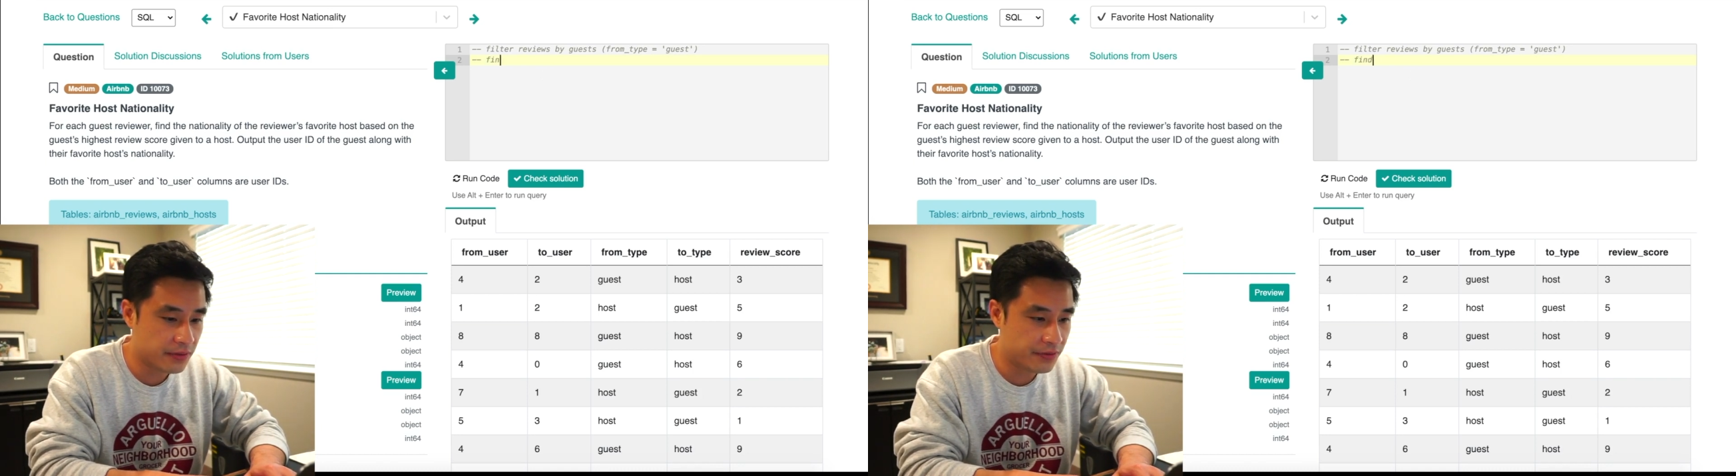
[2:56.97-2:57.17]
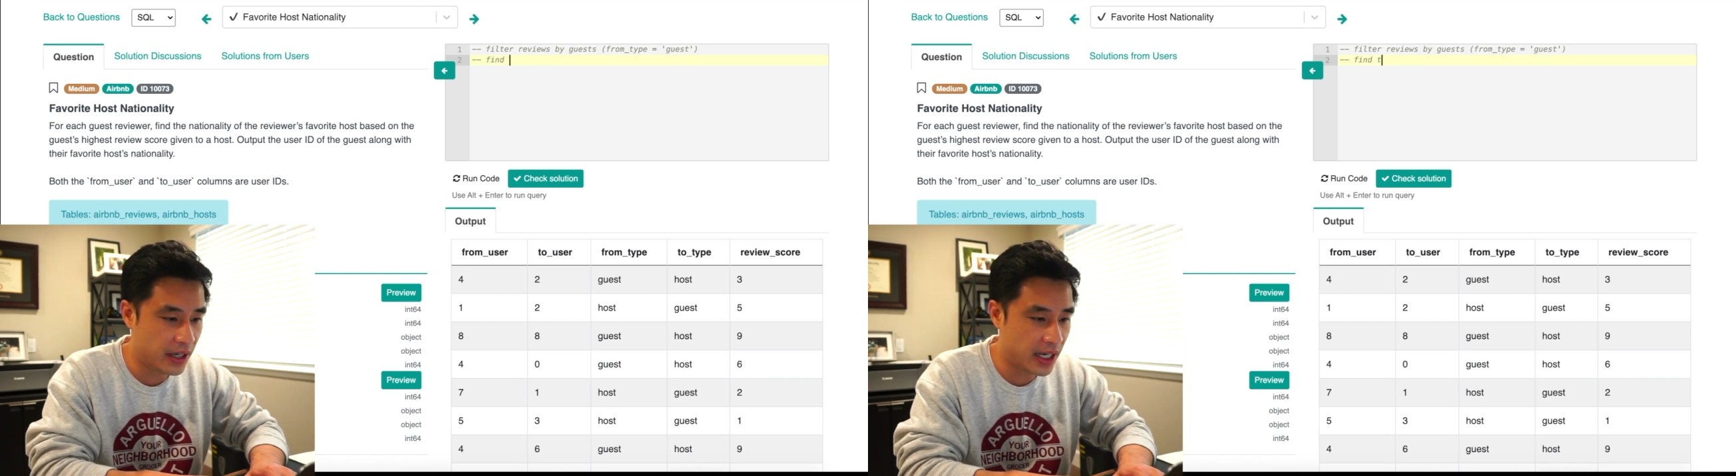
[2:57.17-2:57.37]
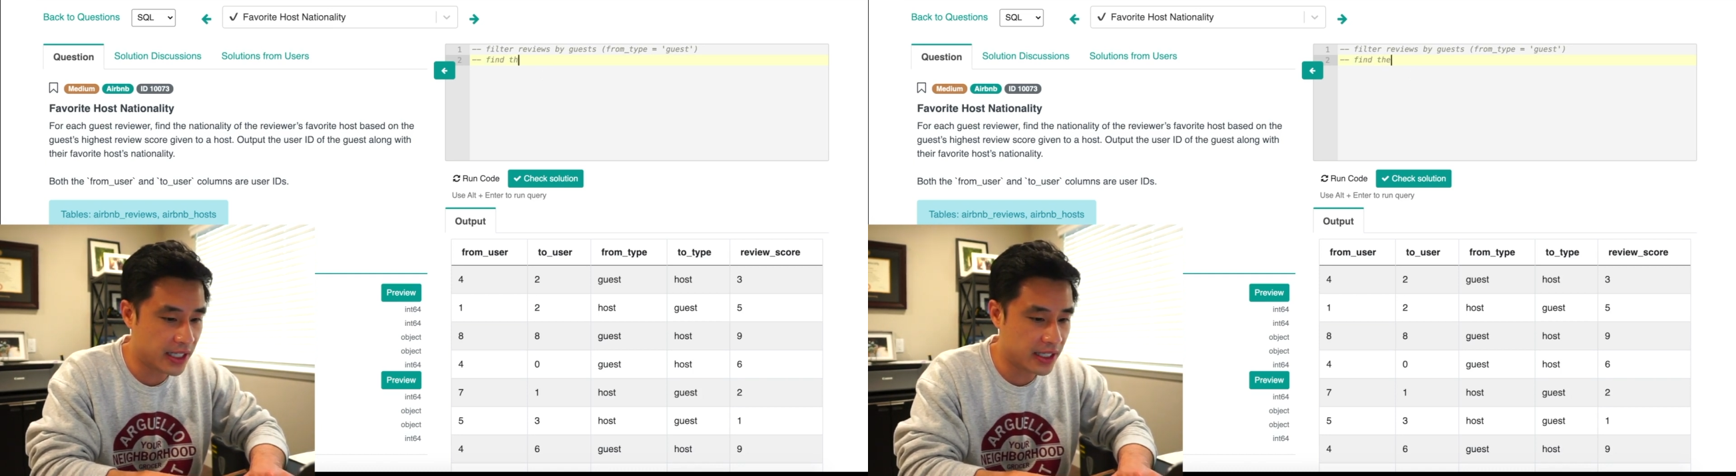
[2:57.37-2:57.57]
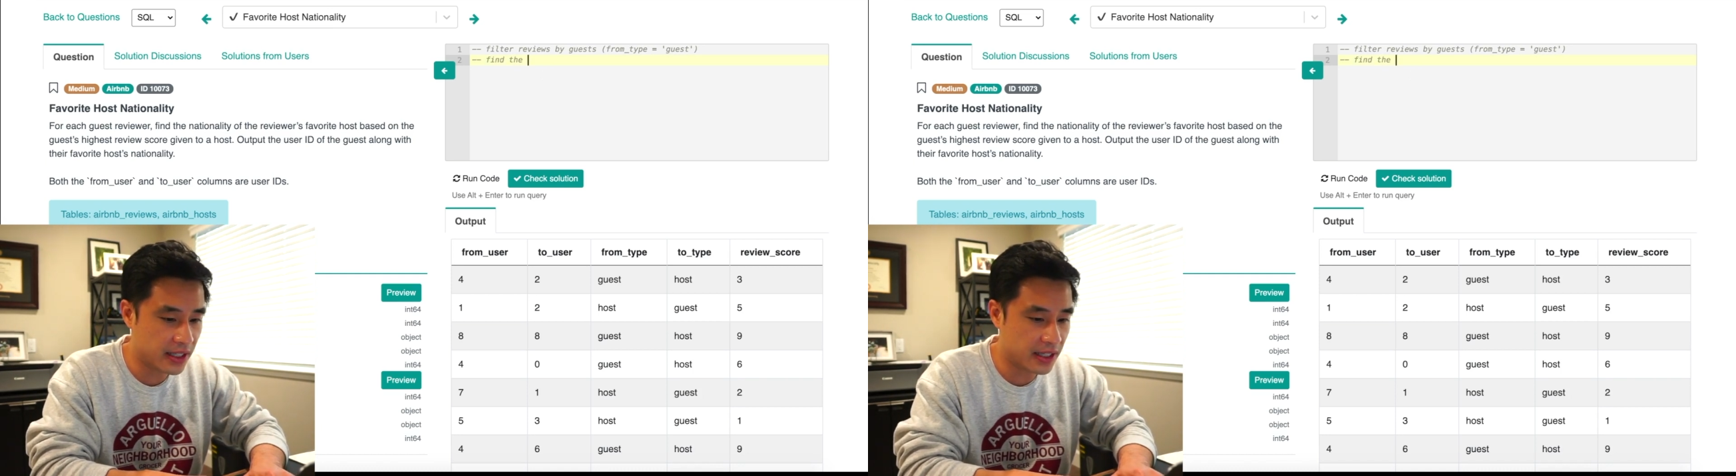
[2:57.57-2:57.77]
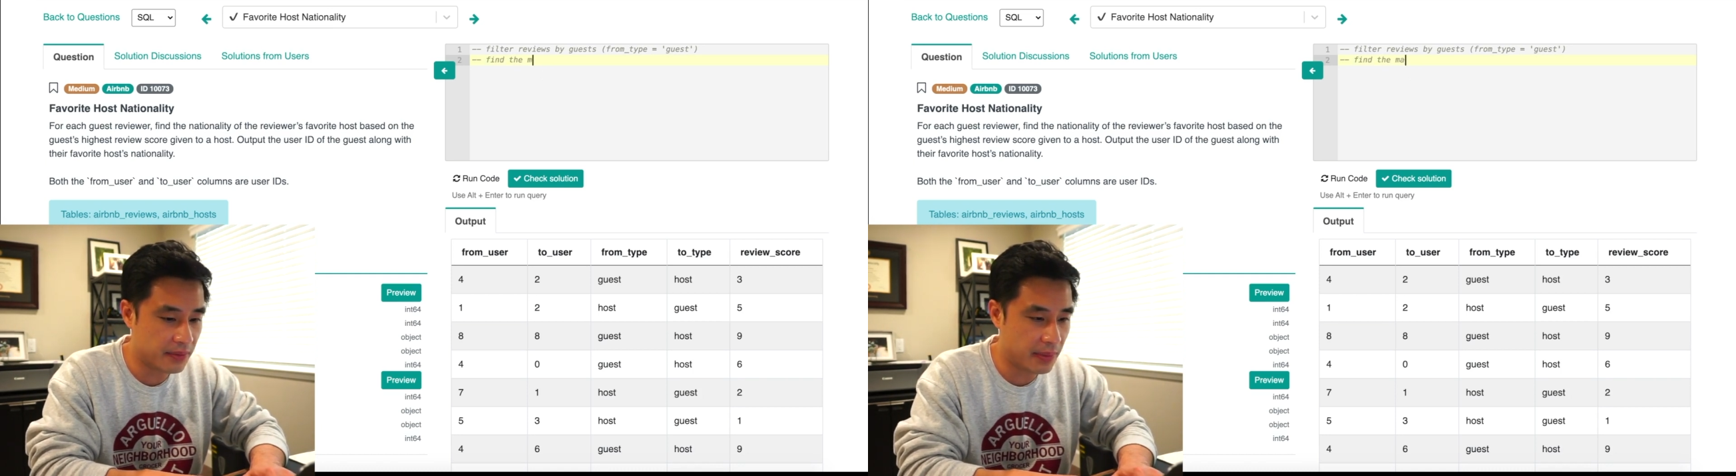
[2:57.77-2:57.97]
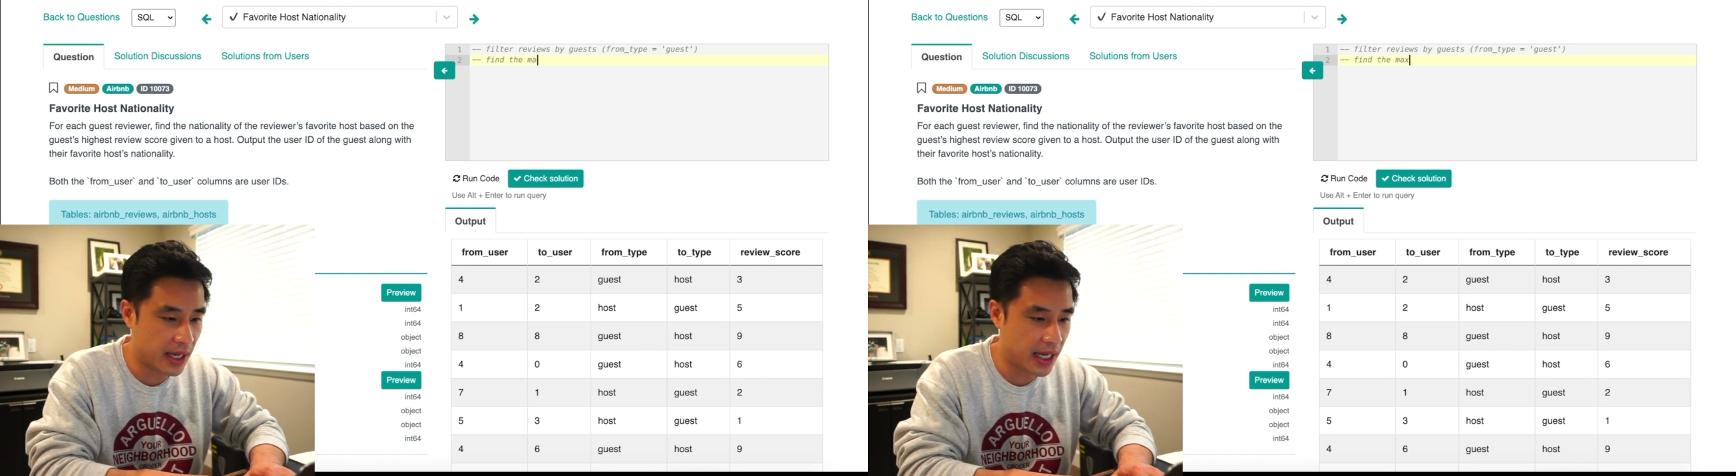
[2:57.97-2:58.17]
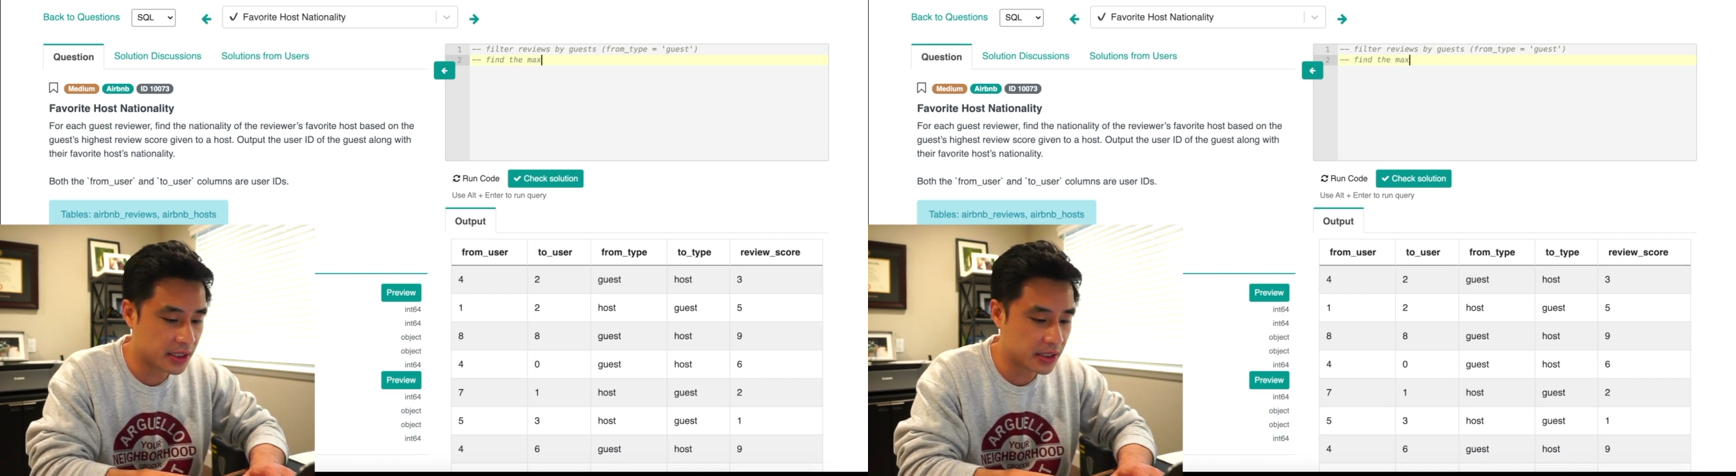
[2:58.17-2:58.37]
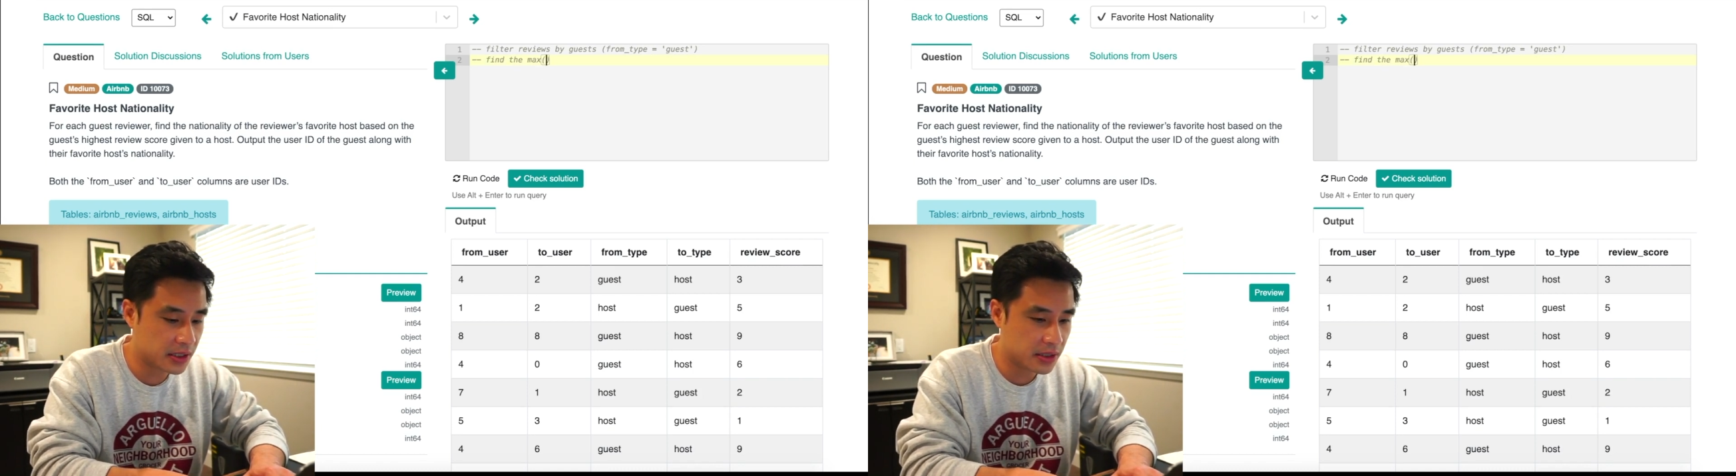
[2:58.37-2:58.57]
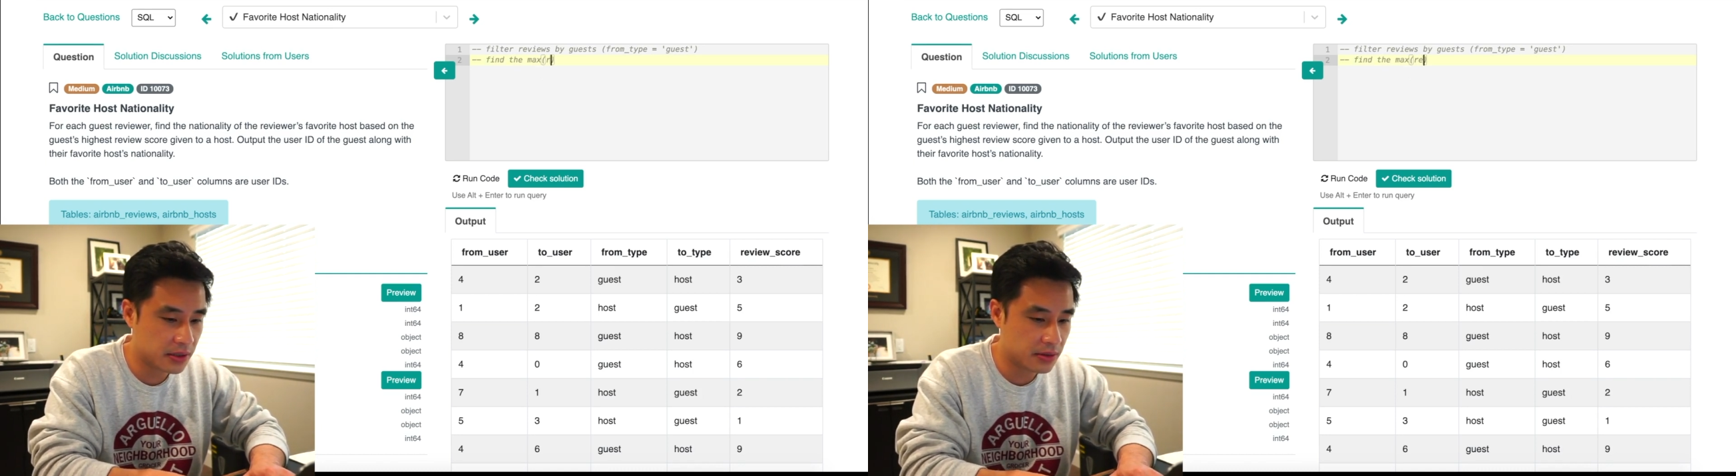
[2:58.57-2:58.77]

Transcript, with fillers: find the max